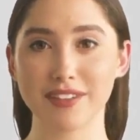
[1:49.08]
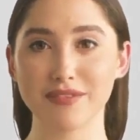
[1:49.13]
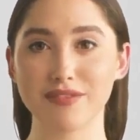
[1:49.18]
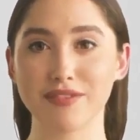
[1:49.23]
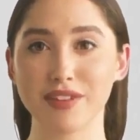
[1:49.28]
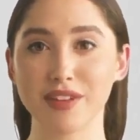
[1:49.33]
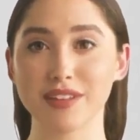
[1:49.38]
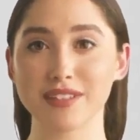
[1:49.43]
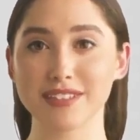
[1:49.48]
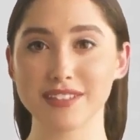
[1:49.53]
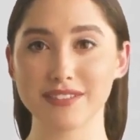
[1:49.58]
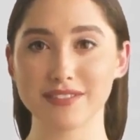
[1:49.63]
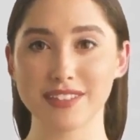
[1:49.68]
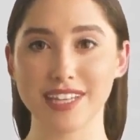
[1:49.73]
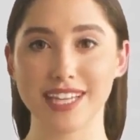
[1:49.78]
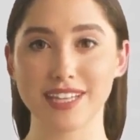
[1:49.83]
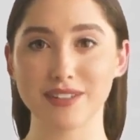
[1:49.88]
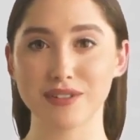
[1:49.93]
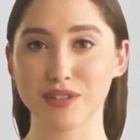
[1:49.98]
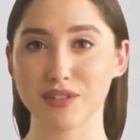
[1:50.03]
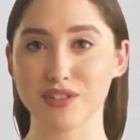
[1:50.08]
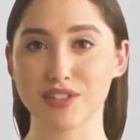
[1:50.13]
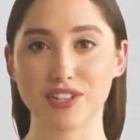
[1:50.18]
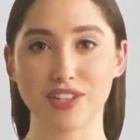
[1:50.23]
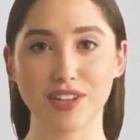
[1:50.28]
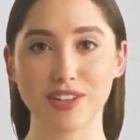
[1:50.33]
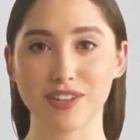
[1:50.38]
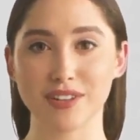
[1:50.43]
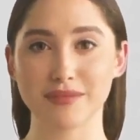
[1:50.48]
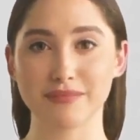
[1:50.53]
and foods that include
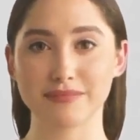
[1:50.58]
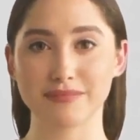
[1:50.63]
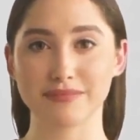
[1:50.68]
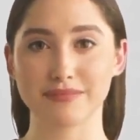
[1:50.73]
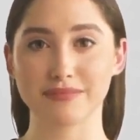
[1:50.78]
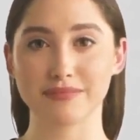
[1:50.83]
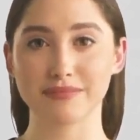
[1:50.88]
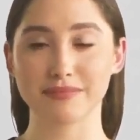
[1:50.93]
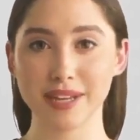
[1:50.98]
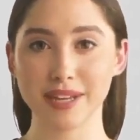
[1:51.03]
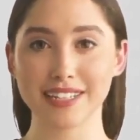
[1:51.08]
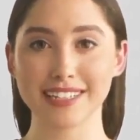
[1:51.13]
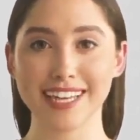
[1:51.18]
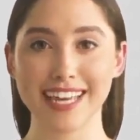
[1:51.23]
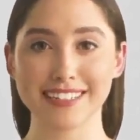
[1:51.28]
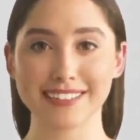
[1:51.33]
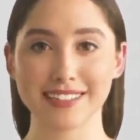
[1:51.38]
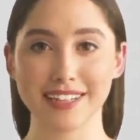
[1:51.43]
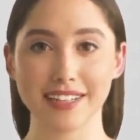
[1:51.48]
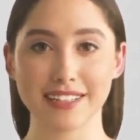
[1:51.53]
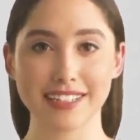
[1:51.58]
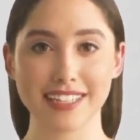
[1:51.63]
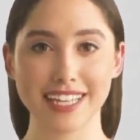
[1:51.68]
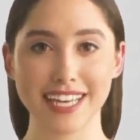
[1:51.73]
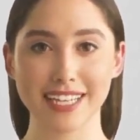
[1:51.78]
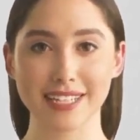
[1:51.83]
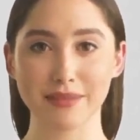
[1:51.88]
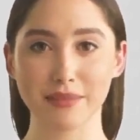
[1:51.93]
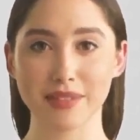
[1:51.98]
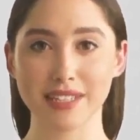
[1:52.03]
sugar. But that's not the
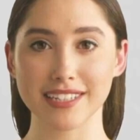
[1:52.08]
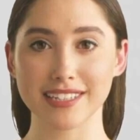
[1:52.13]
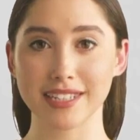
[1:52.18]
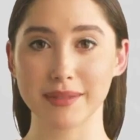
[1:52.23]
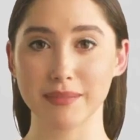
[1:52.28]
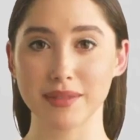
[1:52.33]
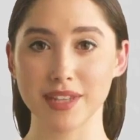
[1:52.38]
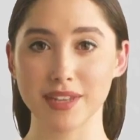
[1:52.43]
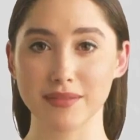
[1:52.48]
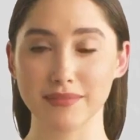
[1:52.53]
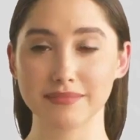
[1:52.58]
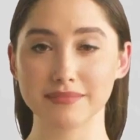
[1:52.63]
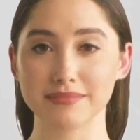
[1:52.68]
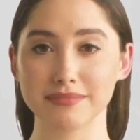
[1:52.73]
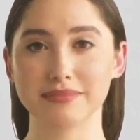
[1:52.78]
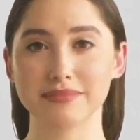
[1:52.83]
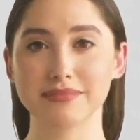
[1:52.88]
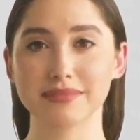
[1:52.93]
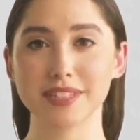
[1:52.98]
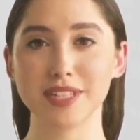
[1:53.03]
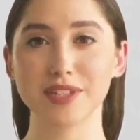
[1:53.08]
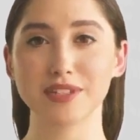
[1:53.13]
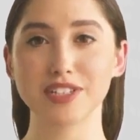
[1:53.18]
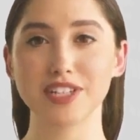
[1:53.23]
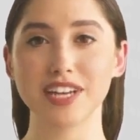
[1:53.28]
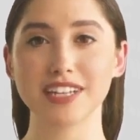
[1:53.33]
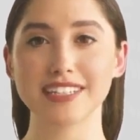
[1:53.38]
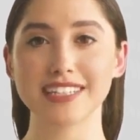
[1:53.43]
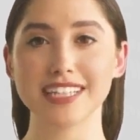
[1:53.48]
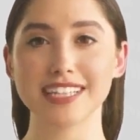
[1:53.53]
case with Exipure. You
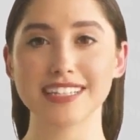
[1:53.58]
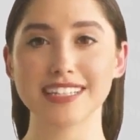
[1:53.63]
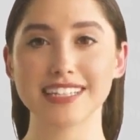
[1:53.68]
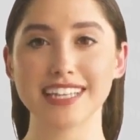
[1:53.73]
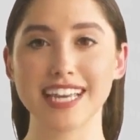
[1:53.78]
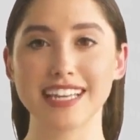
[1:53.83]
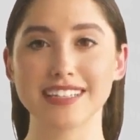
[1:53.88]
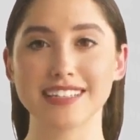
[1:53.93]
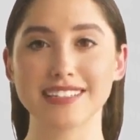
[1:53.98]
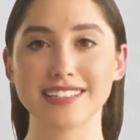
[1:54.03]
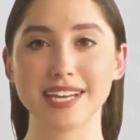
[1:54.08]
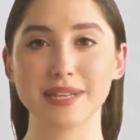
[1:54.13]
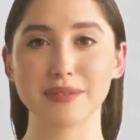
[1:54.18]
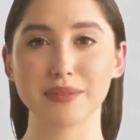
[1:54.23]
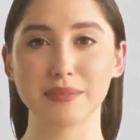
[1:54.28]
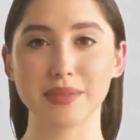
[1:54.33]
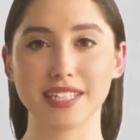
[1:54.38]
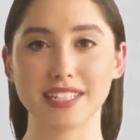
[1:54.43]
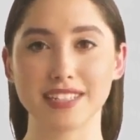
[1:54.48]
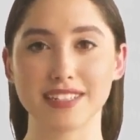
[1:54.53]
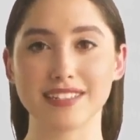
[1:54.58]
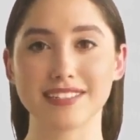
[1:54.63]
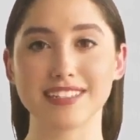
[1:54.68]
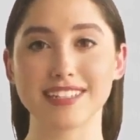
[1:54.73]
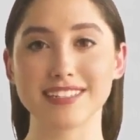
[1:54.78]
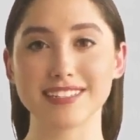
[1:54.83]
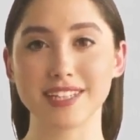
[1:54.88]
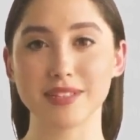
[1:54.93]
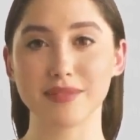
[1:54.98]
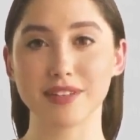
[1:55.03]
just need to take the supplement
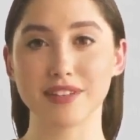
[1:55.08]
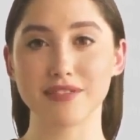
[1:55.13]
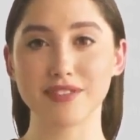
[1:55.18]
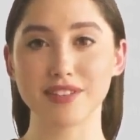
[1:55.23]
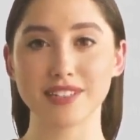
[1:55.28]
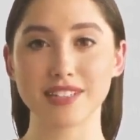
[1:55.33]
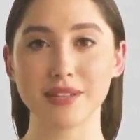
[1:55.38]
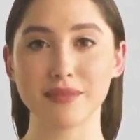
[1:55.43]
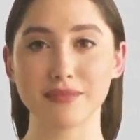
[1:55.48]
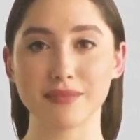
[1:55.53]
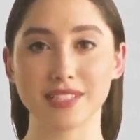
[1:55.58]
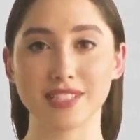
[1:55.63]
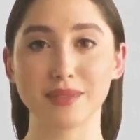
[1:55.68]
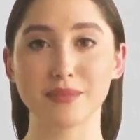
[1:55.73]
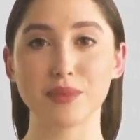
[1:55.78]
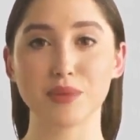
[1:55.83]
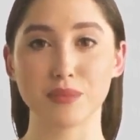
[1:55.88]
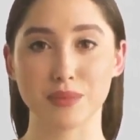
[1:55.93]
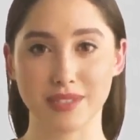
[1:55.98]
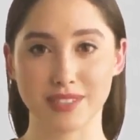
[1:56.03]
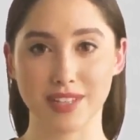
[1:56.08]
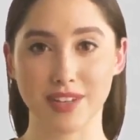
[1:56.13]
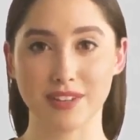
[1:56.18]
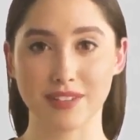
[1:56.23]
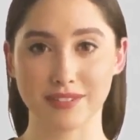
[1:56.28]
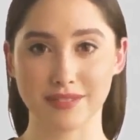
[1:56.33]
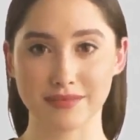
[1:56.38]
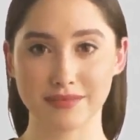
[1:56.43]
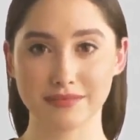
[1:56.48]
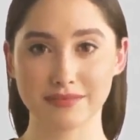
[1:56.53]
consistently for some visible
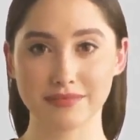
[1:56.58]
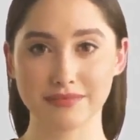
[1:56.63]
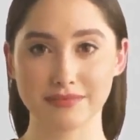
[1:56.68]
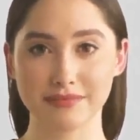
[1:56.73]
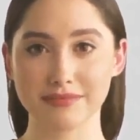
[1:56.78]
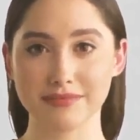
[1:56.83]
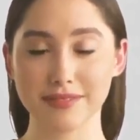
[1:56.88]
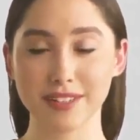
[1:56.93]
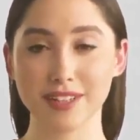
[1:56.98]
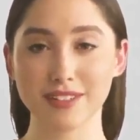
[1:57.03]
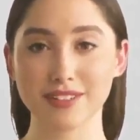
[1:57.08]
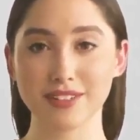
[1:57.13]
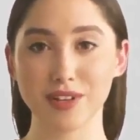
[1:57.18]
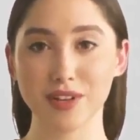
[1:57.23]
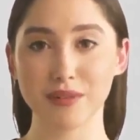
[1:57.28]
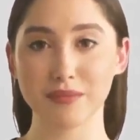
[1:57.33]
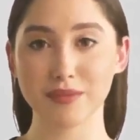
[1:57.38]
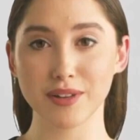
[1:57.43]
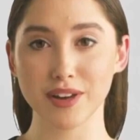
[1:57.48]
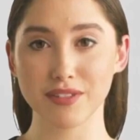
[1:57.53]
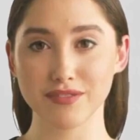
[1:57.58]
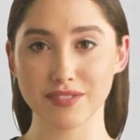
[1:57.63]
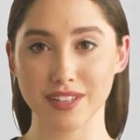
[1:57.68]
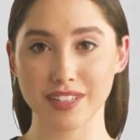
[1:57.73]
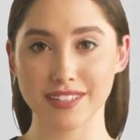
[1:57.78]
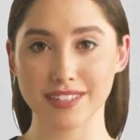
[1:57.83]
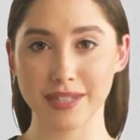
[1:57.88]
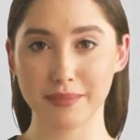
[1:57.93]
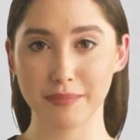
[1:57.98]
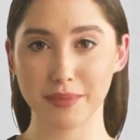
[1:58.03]
results. The third pro for
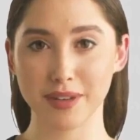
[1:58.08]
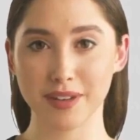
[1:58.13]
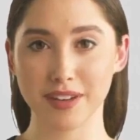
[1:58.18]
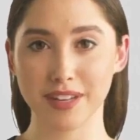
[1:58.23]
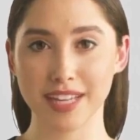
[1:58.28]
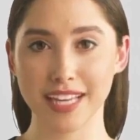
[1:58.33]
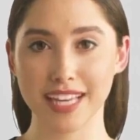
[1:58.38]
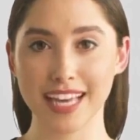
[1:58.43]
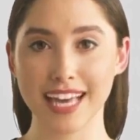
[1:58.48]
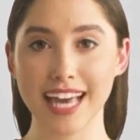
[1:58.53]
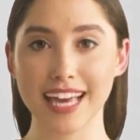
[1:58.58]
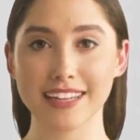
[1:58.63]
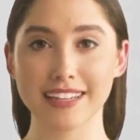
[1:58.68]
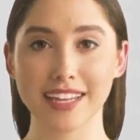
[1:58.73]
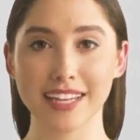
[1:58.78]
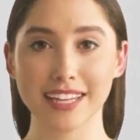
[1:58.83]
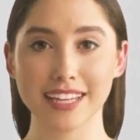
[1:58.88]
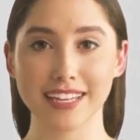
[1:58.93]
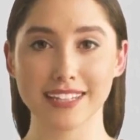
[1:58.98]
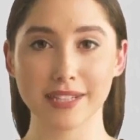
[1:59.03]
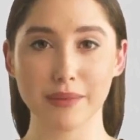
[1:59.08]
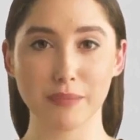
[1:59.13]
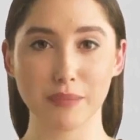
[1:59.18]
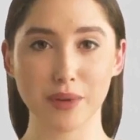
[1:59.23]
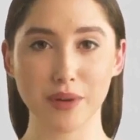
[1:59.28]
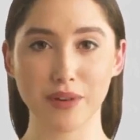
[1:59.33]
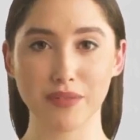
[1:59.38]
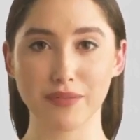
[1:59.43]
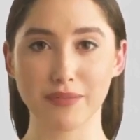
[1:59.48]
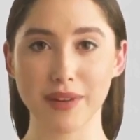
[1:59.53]
Exipure is that it is
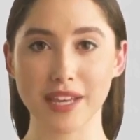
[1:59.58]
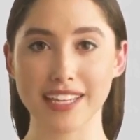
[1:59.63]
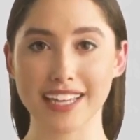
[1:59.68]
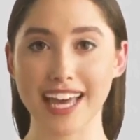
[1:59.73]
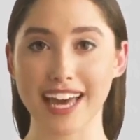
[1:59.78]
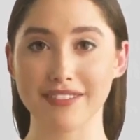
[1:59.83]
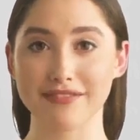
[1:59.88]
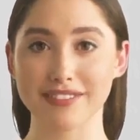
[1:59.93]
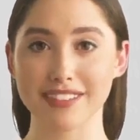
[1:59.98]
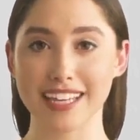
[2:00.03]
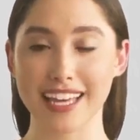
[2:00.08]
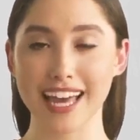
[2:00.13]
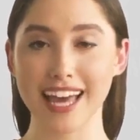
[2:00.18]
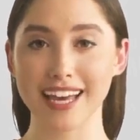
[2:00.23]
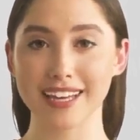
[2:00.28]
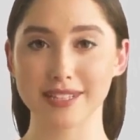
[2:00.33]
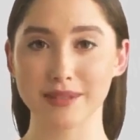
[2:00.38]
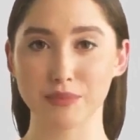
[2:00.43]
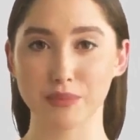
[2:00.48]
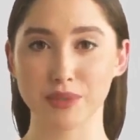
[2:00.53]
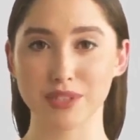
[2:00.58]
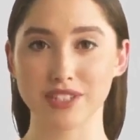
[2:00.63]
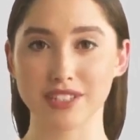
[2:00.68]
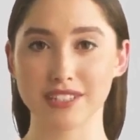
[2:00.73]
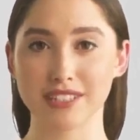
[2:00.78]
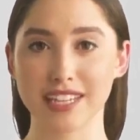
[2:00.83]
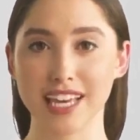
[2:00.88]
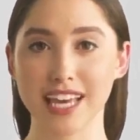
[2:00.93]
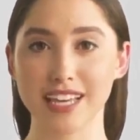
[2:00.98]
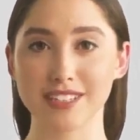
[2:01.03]
approved by the FDA, which
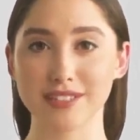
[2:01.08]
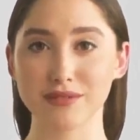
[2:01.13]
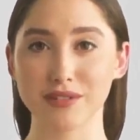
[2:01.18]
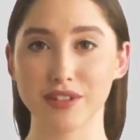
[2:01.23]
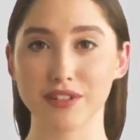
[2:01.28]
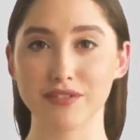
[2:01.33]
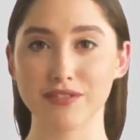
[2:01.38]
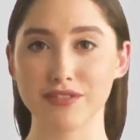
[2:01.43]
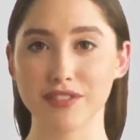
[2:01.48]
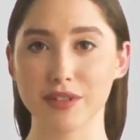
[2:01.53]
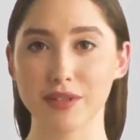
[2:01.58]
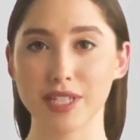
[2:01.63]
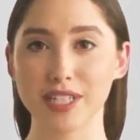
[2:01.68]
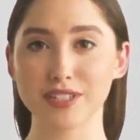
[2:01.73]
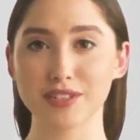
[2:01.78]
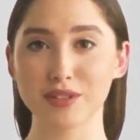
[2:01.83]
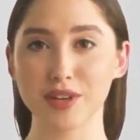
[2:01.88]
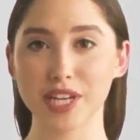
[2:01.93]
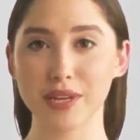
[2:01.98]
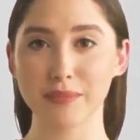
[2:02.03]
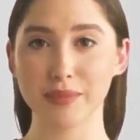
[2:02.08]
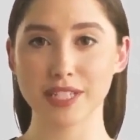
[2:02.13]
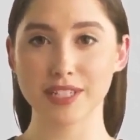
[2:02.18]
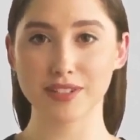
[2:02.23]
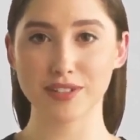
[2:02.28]
stands for the Food and Drug